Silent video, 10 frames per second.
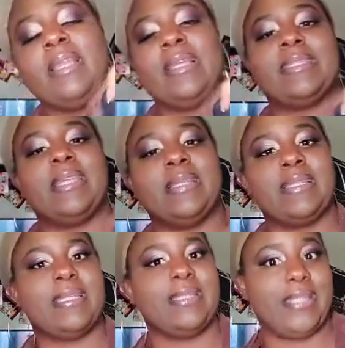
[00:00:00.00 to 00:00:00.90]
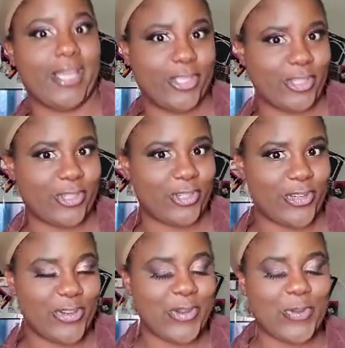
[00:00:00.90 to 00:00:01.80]
Let's get into the
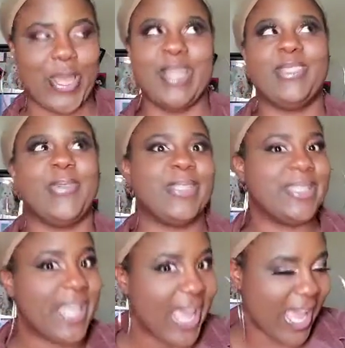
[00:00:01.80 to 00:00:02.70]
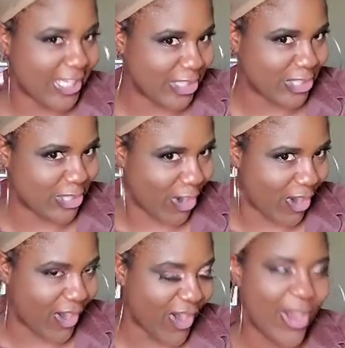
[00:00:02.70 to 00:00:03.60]
texture. Okay, so the
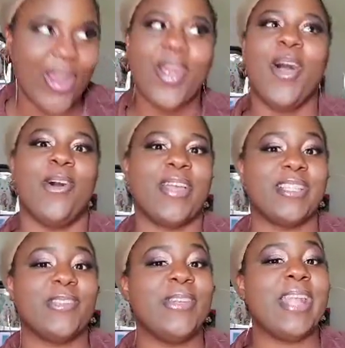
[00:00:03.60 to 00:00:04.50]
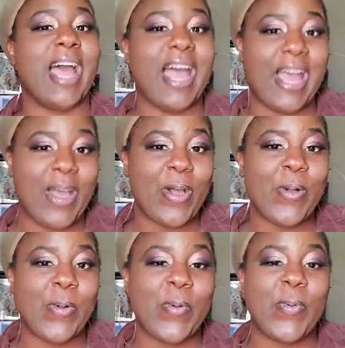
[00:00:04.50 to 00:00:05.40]
texture. Okay, so
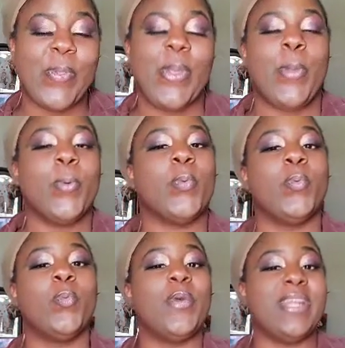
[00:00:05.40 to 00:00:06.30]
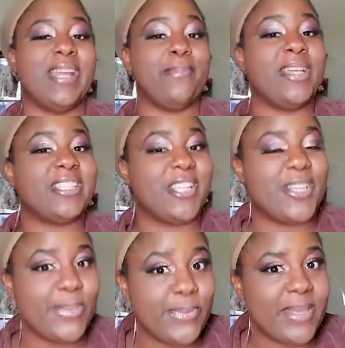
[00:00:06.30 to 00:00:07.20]
now when they mention
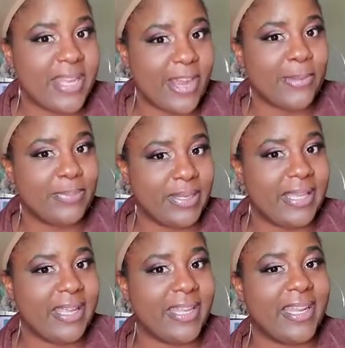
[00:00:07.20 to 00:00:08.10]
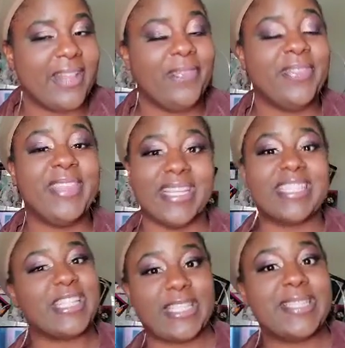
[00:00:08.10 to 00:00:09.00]
human hair blend, this
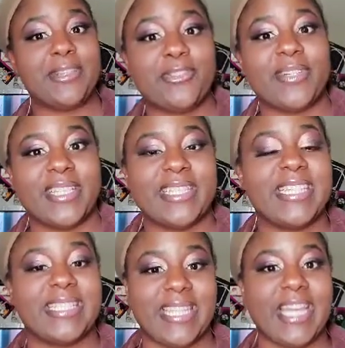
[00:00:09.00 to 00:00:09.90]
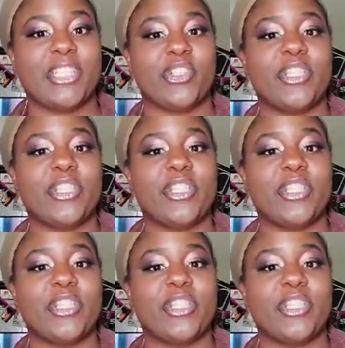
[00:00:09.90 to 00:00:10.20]
is serious. The texture